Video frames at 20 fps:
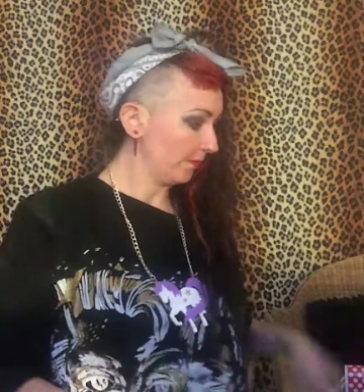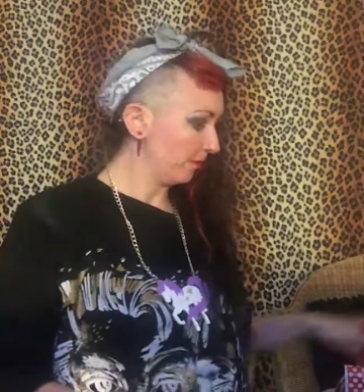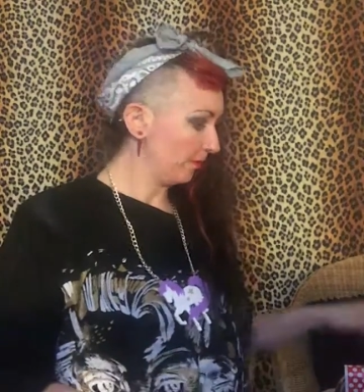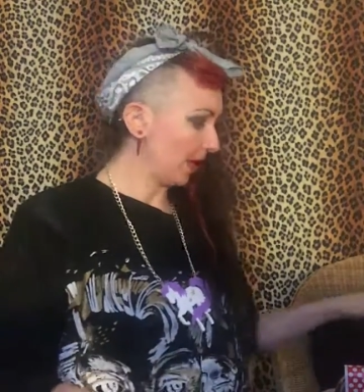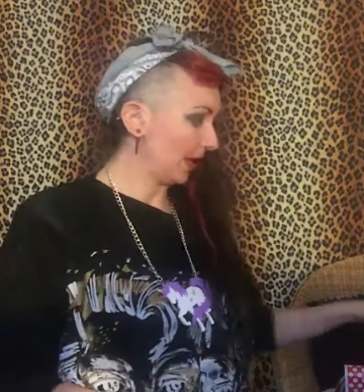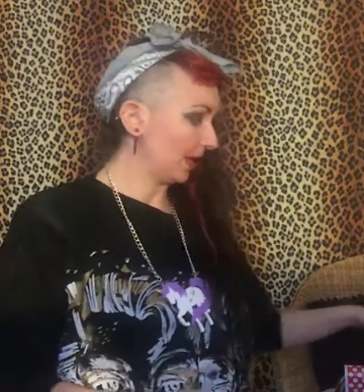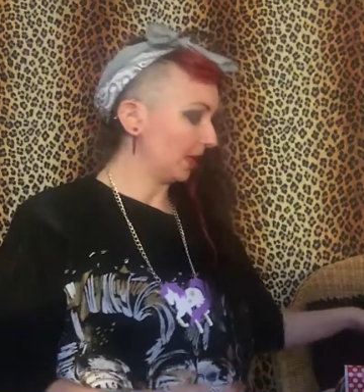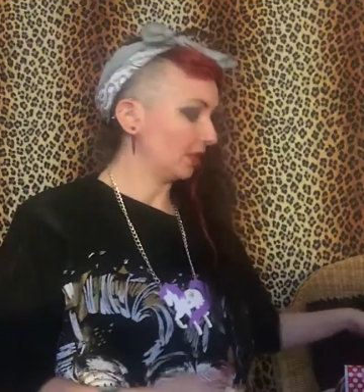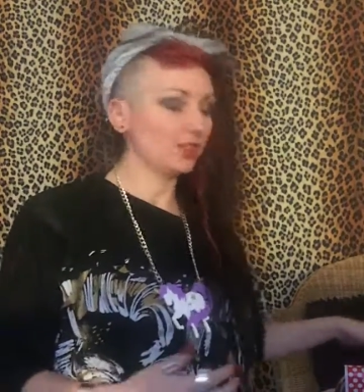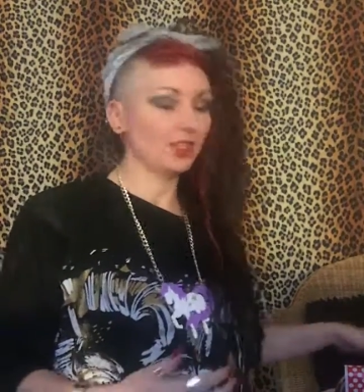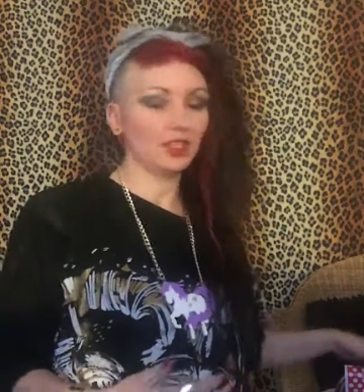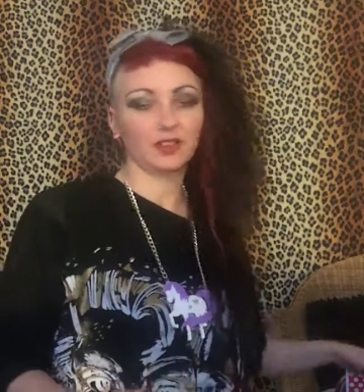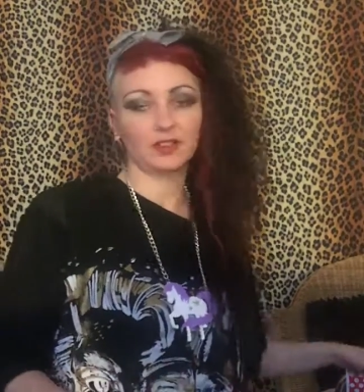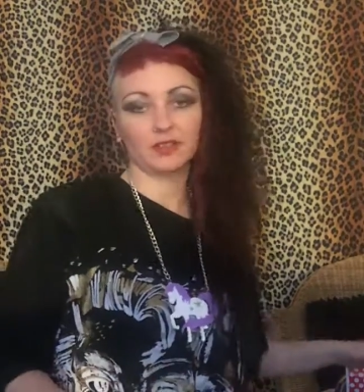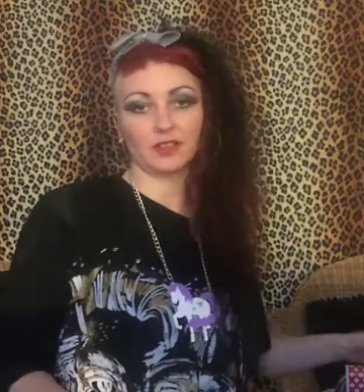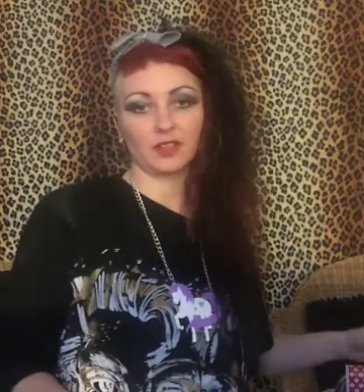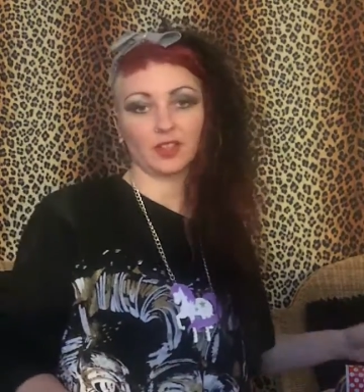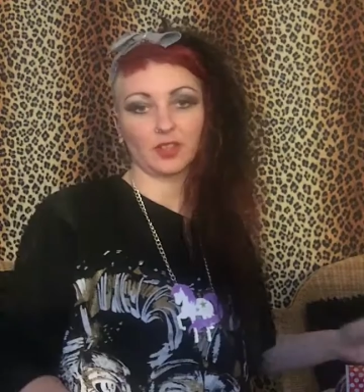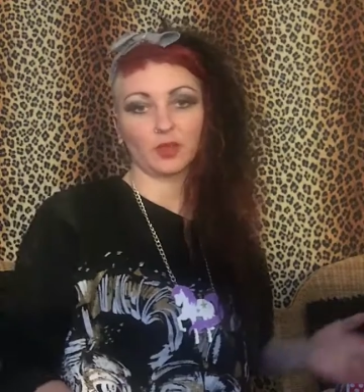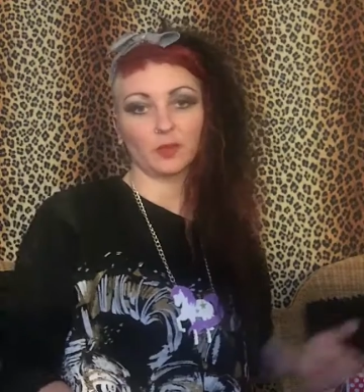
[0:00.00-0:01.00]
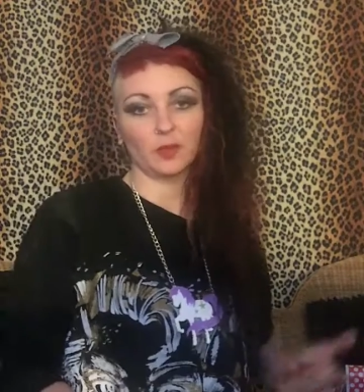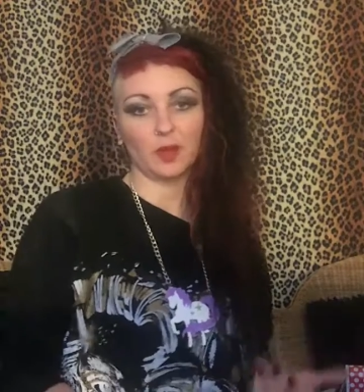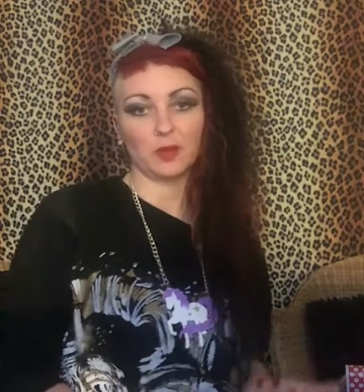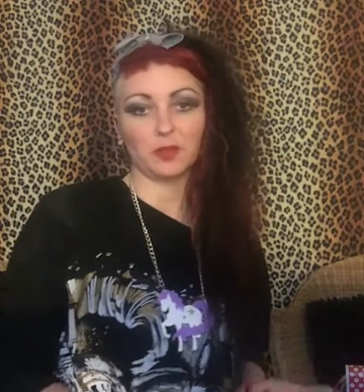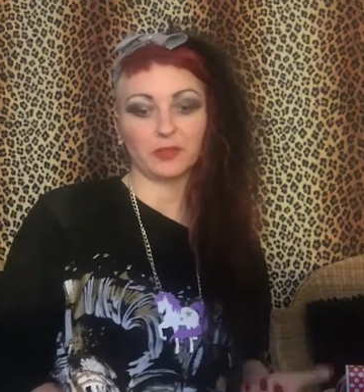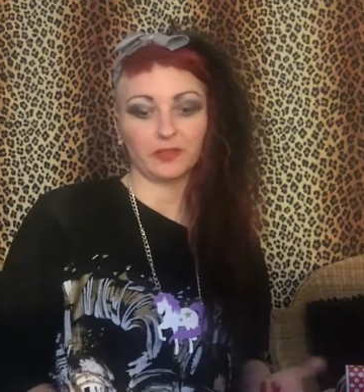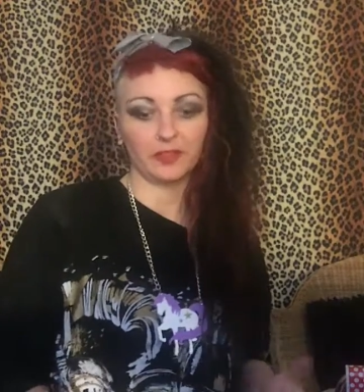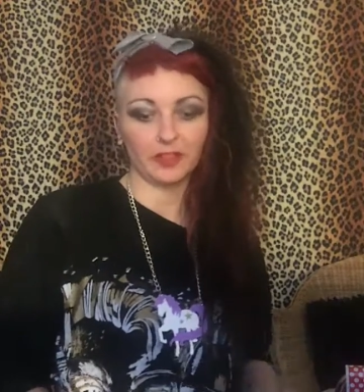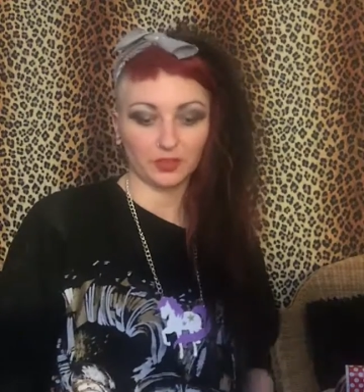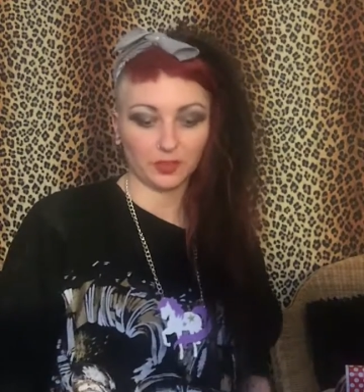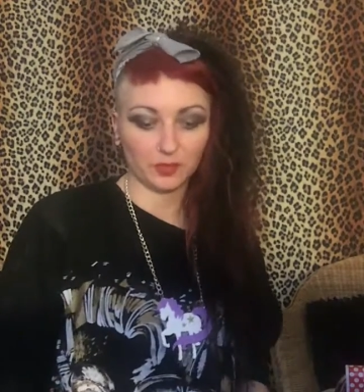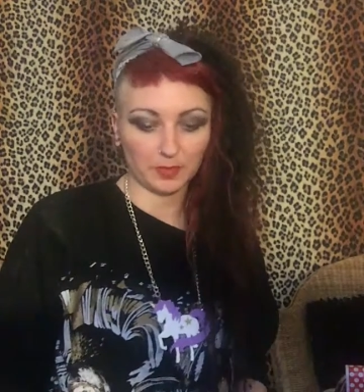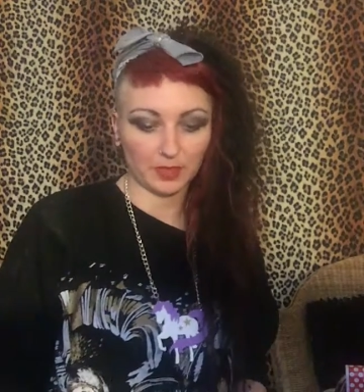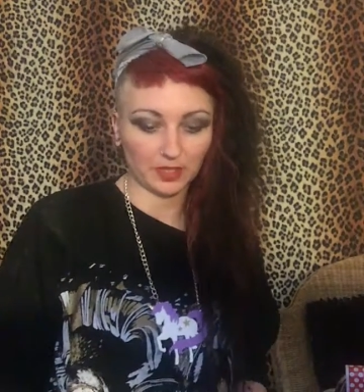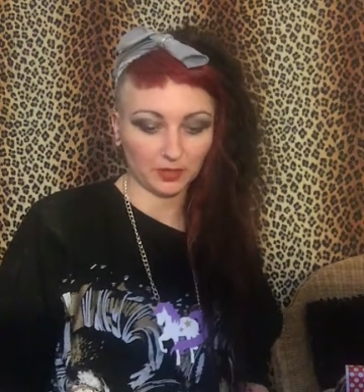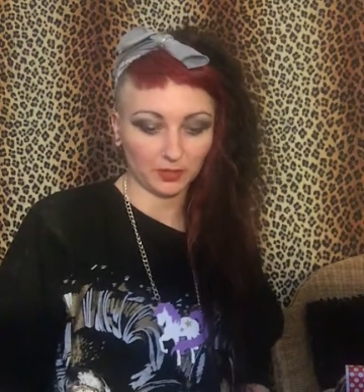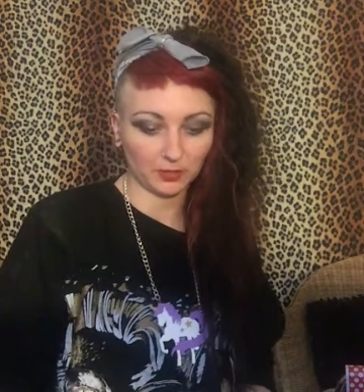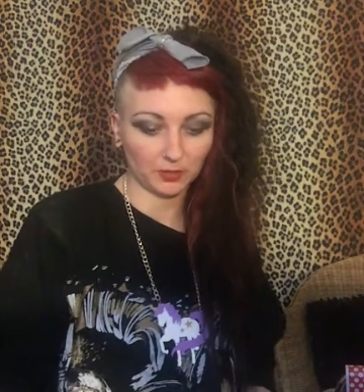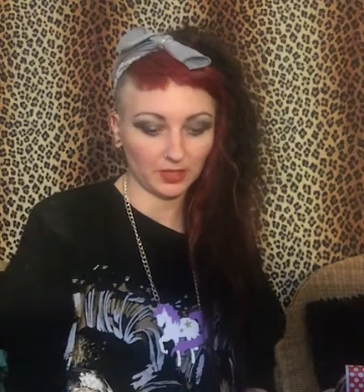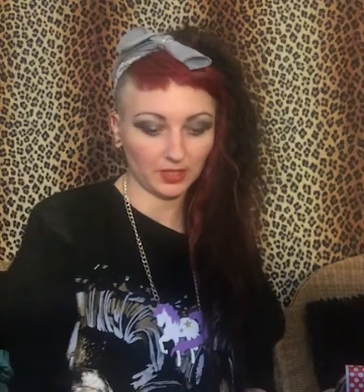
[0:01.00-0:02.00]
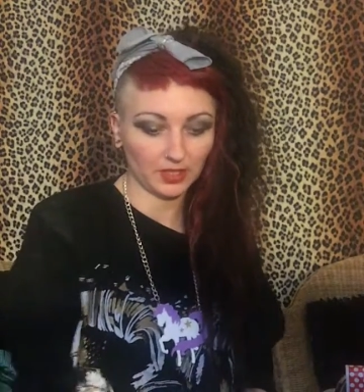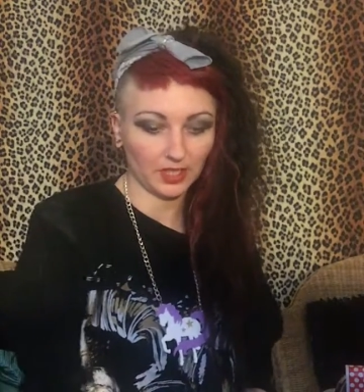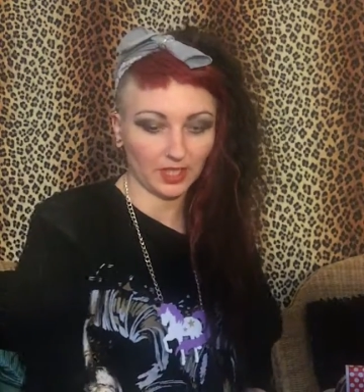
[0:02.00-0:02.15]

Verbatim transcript: packaging so that people feel special when